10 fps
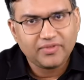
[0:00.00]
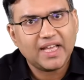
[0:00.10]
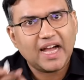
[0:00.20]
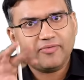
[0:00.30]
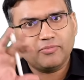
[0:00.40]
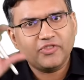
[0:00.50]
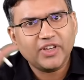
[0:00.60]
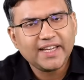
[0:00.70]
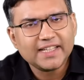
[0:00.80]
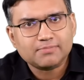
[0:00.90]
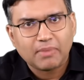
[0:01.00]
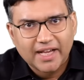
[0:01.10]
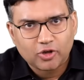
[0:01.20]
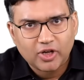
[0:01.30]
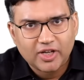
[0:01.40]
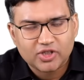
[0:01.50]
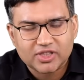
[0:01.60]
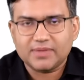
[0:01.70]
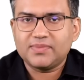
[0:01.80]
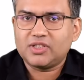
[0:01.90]
we have various
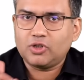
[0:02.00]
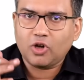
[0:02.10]
microaneurysms,